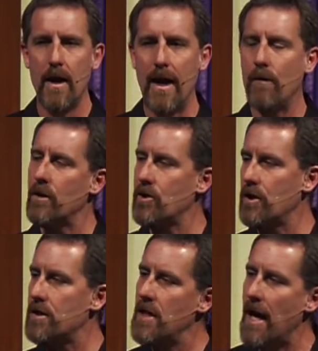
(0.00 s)
I want
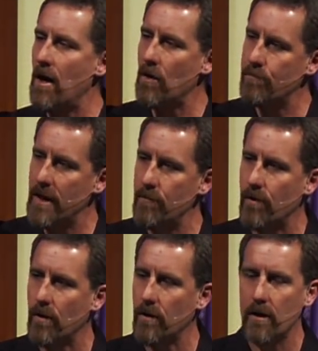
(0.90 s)
you to tell
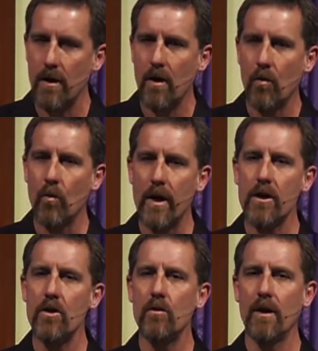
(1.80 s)
people where
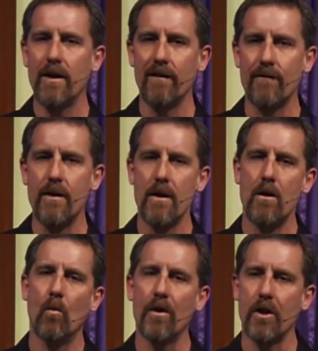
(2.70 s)
you live,
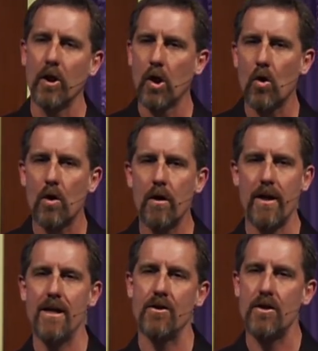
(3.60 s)
what the Lord
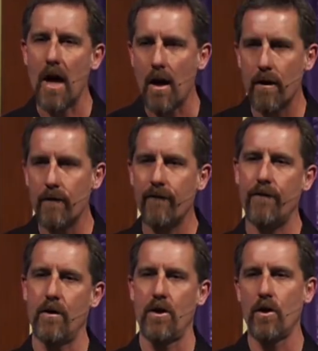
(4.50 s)
has done
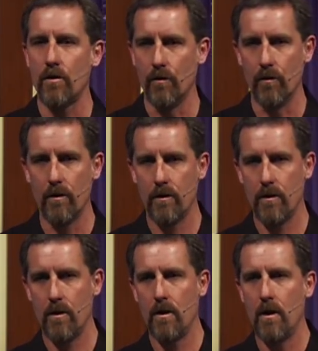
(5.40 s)
for you.
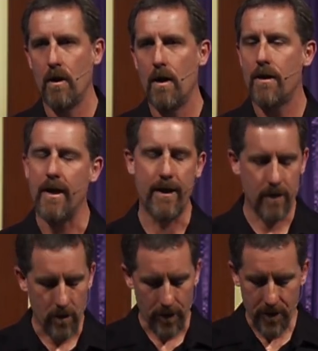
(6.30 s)
They
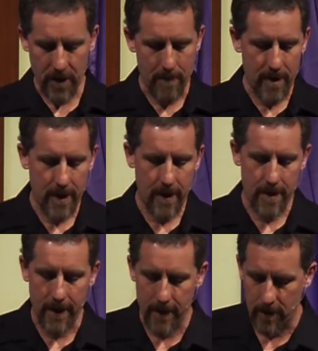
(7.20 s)
didn't go to seminary.
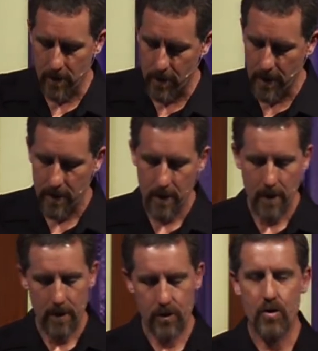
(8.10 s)
They didn't go to
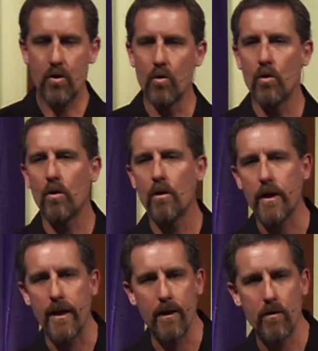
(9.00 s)
school.
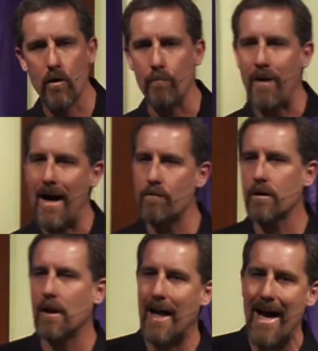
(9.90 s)
They didn't go to Bible
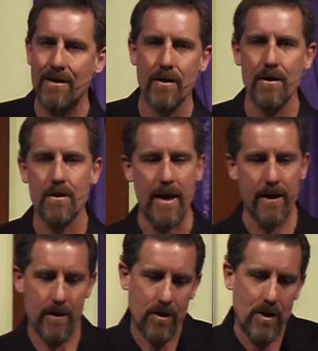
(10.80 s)
classes. They
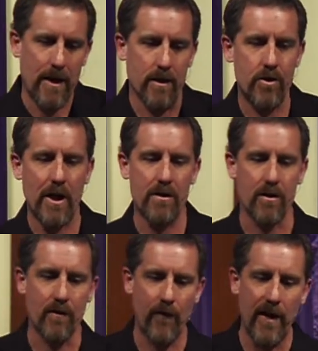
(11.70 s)
didn't sit at
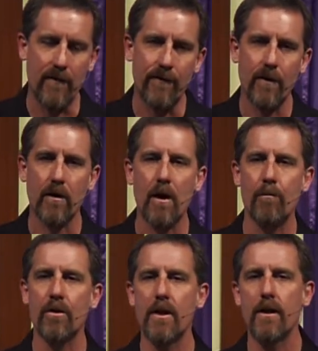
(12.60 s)
Jesus' feet for a
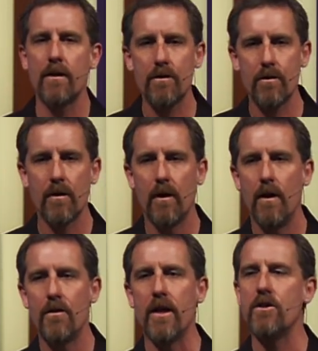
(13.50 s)
couple years.
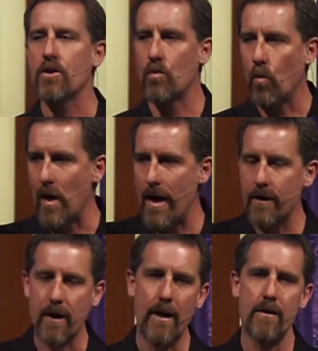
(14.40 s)
They just
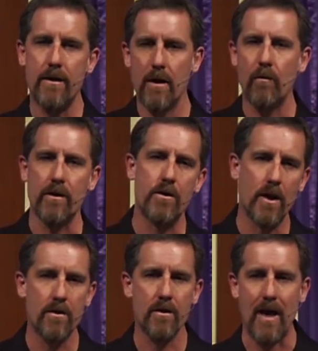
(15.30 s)
went and did what
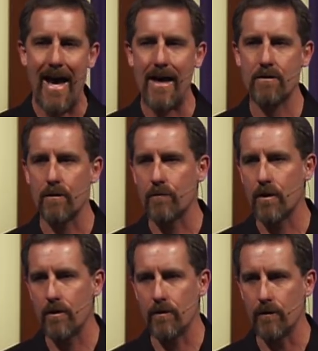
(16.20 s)
Jesus asked them
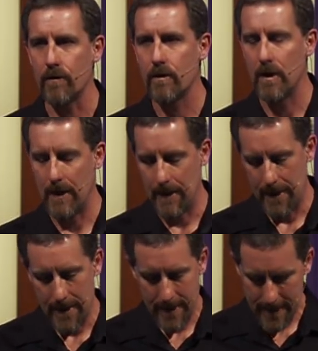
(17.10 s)
to do.
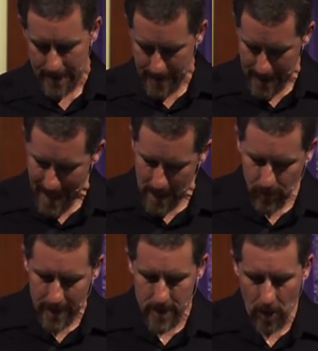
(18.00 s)
Again, how
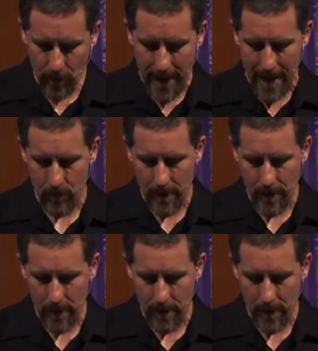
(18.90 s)
do I know that?